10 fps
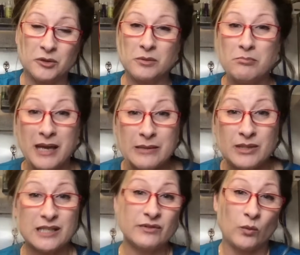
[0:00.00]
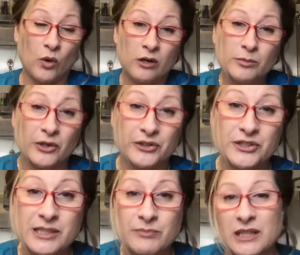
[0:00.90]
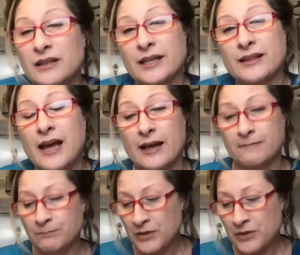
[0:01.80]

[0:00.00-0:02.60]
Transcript: Maybe even Walmart or something like that.